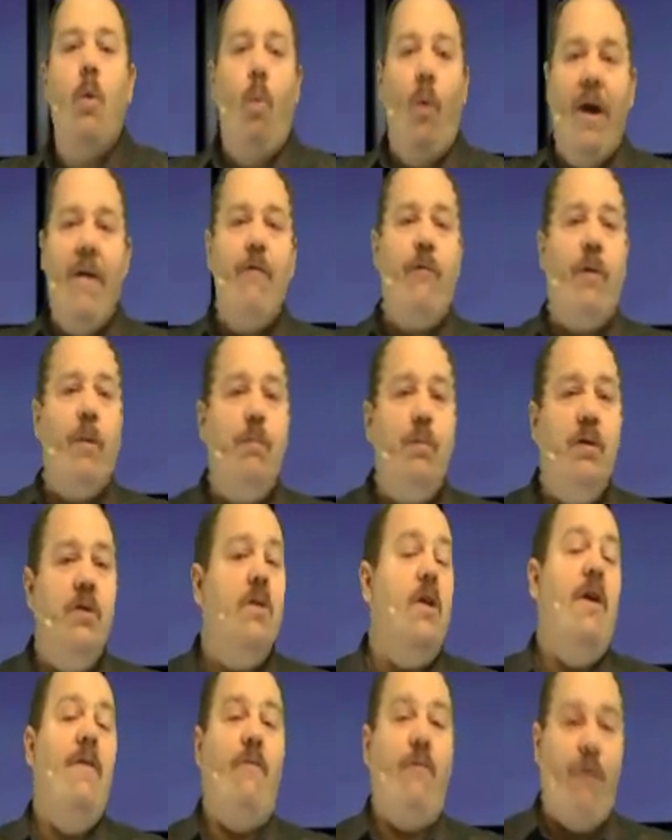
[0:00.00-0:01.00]
wave
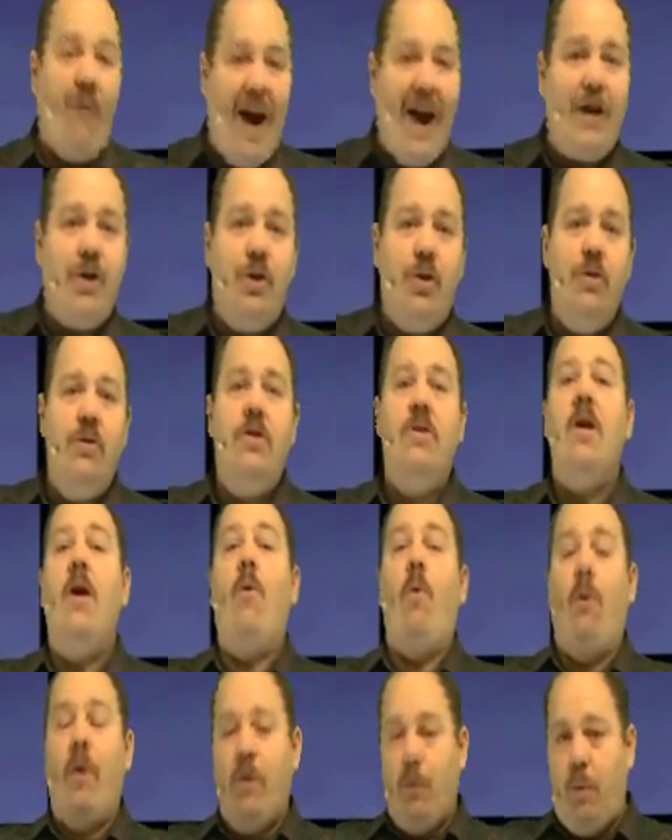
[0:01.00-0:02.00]
ripples, fractures,
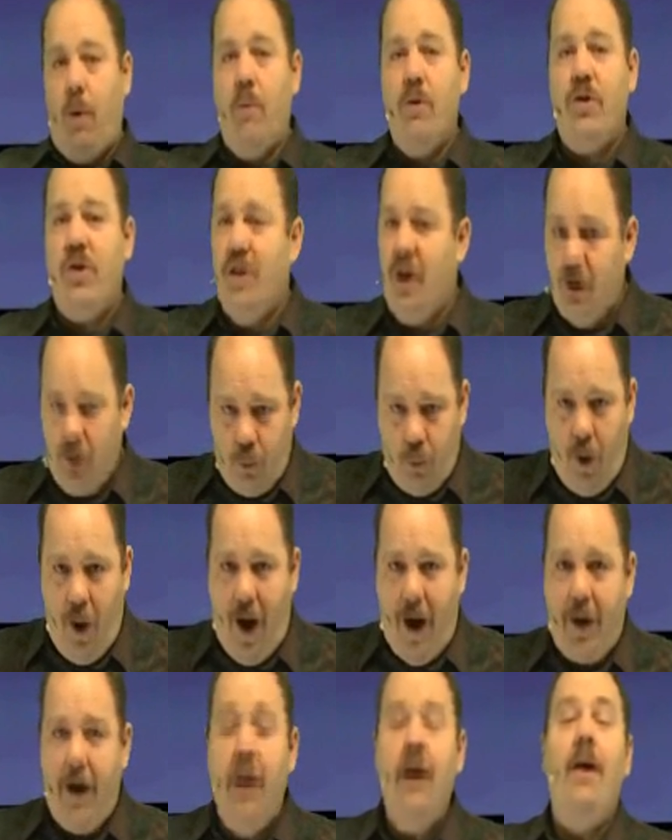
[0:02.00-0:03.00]
or erosion in the
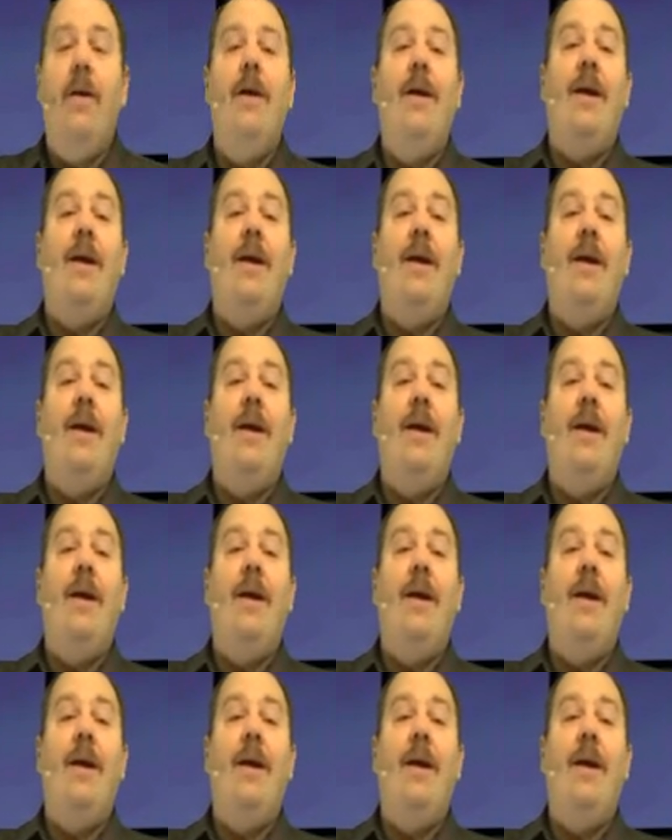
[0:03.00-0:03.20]
rock,